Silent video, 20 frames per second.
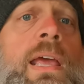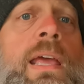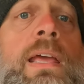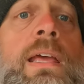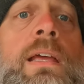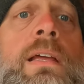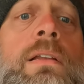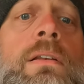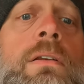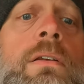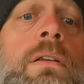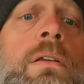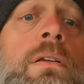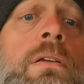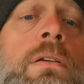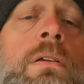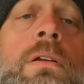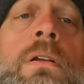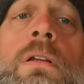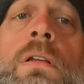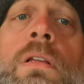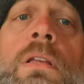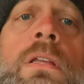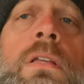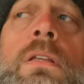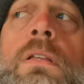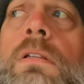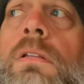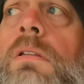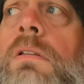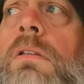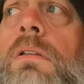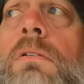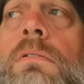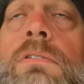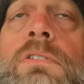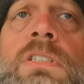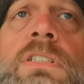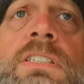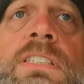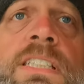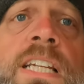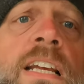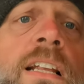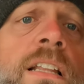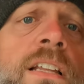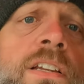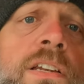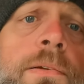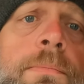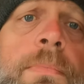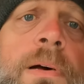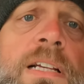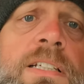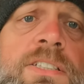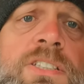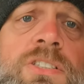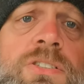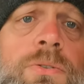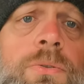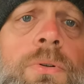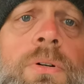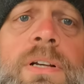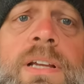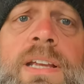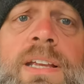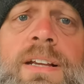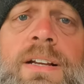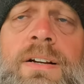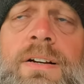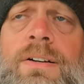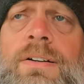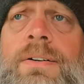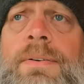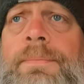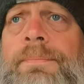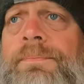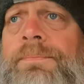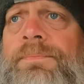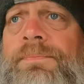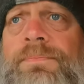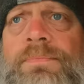And, just telling you my story here,